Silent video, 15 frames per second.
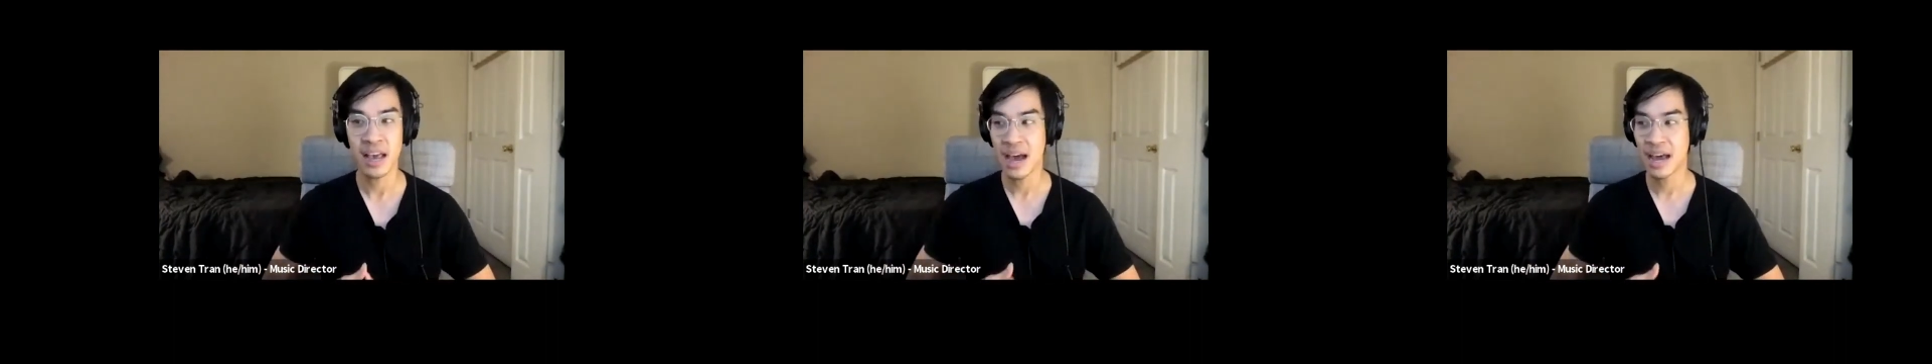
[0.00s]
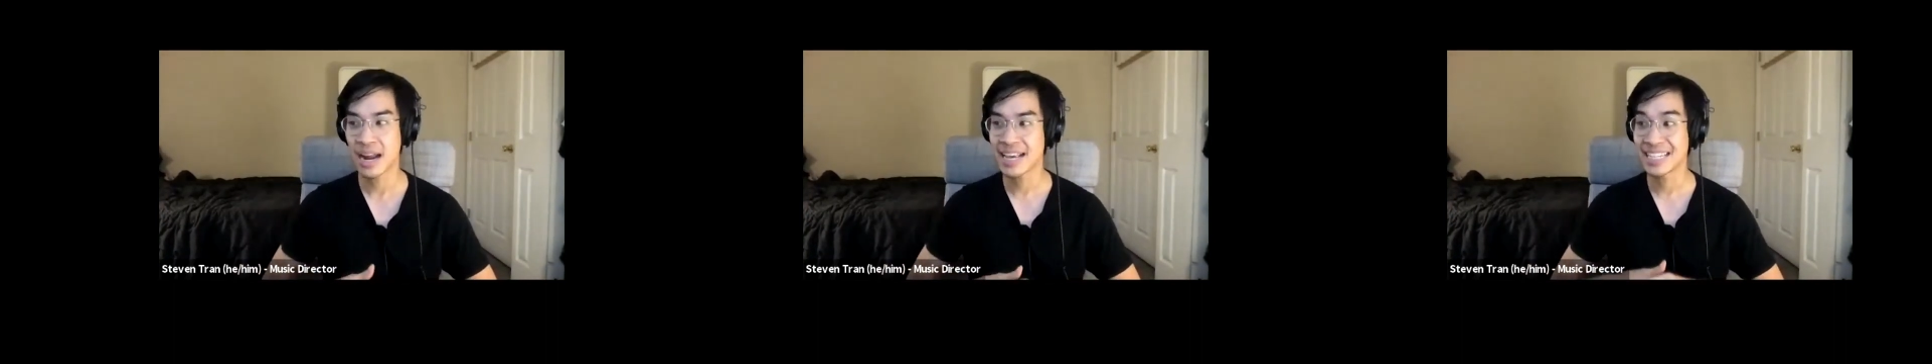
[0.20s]

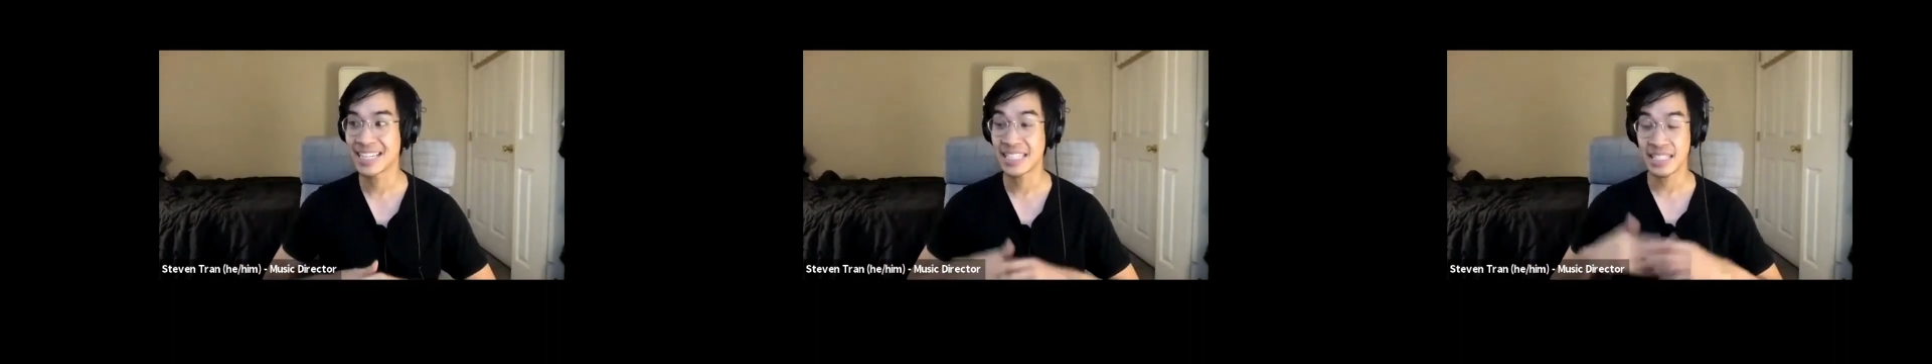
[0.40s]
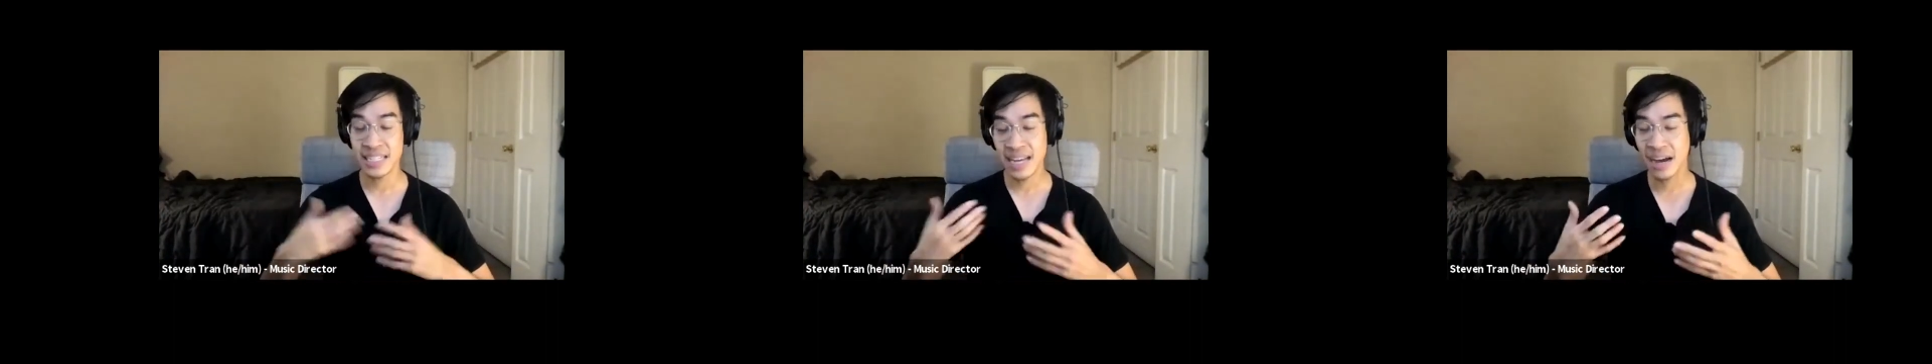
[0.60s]
And I can
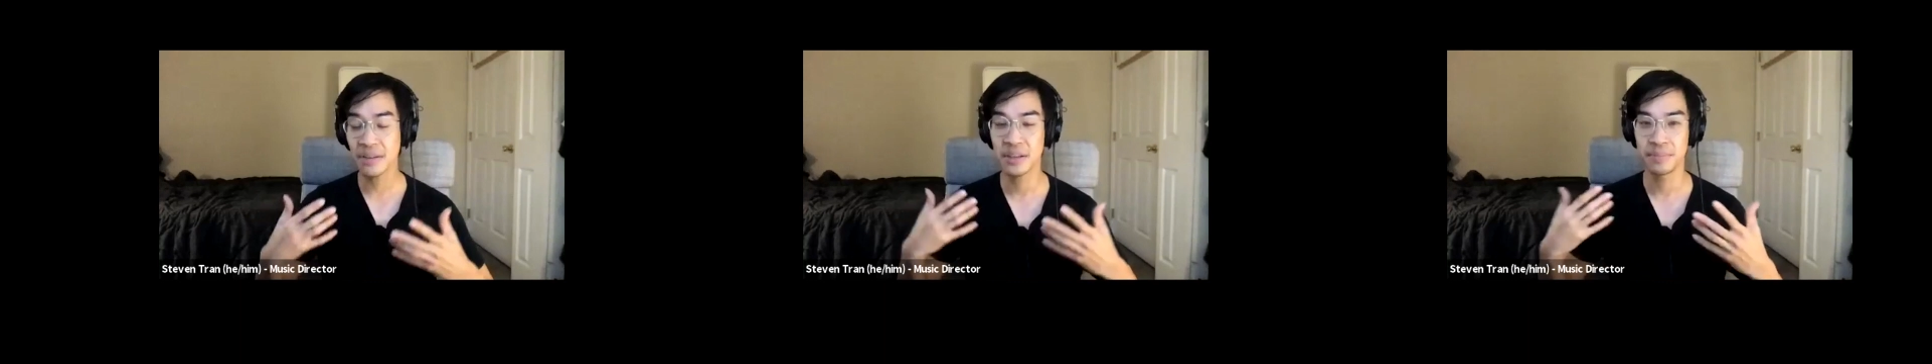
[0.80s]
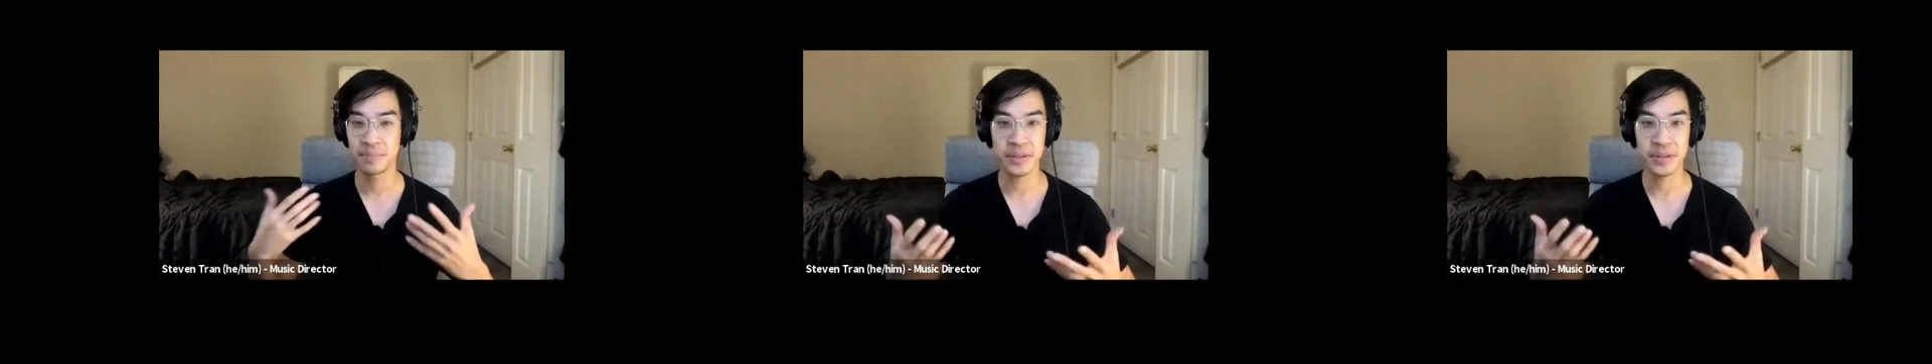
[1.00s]
see how
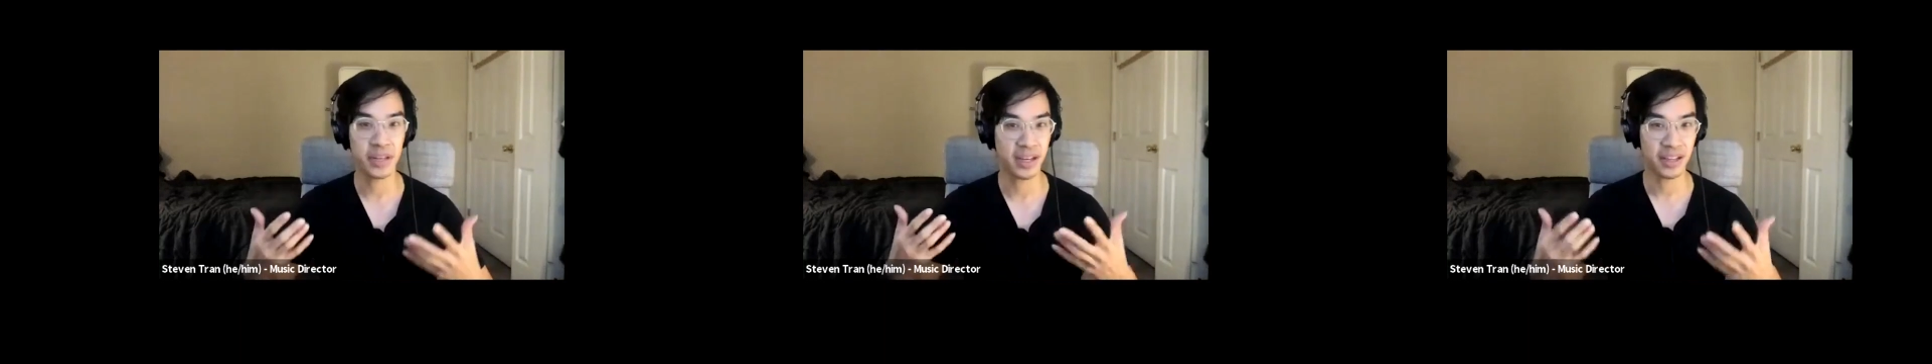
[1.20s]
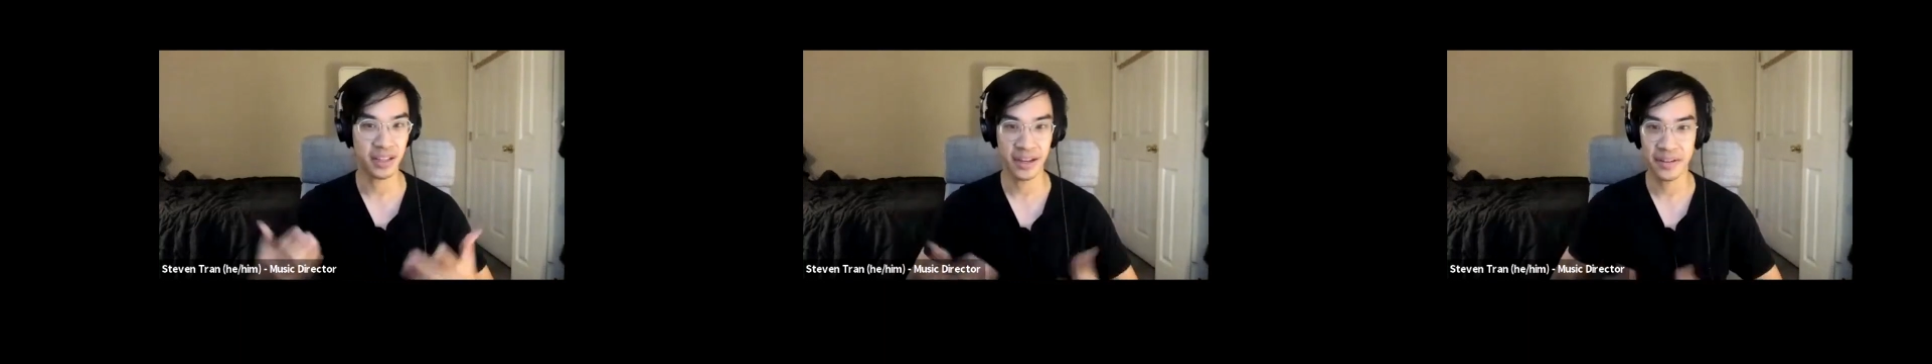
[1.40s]
the
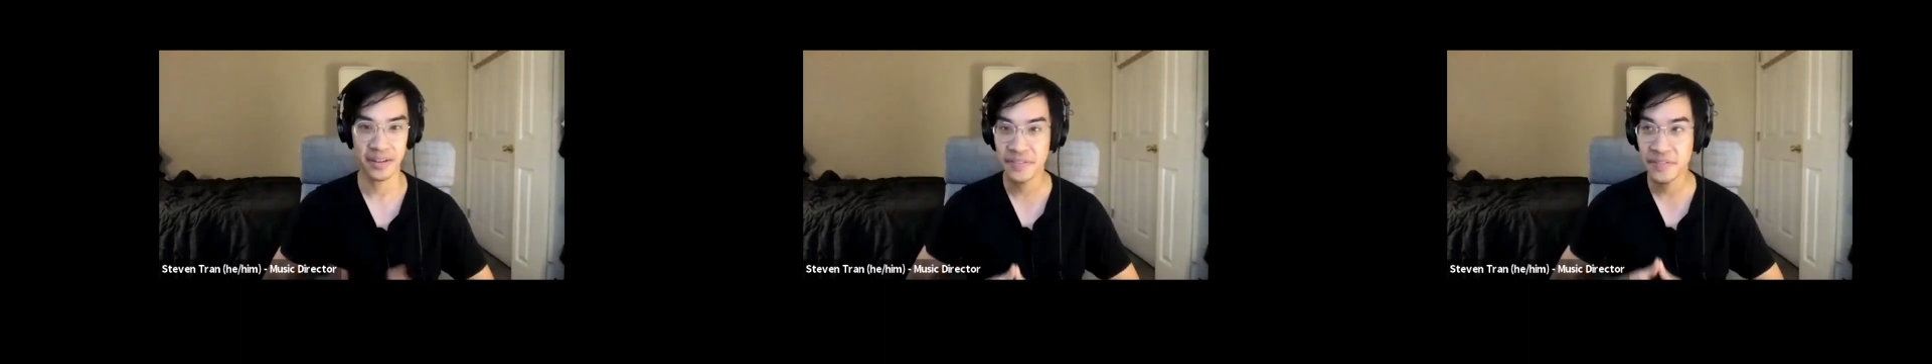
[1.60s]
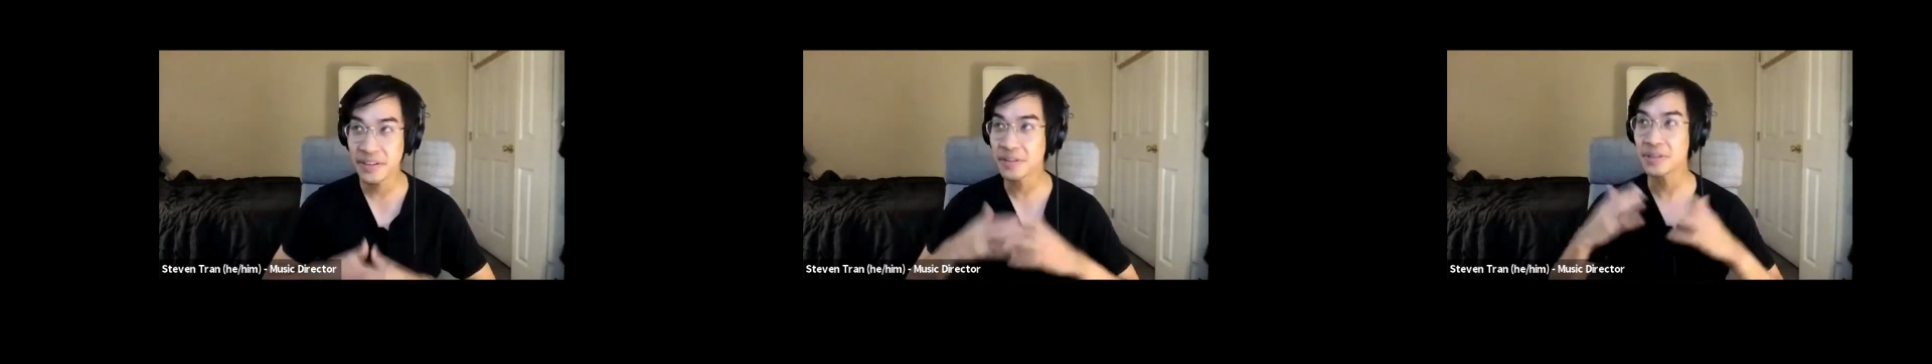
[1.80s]
music like
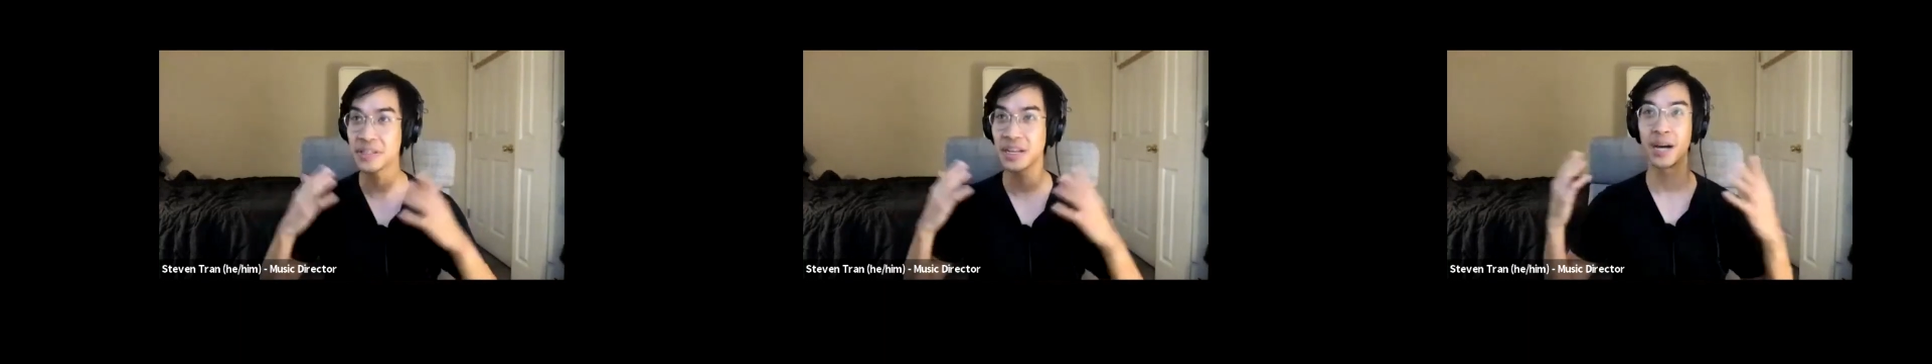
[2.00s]
fills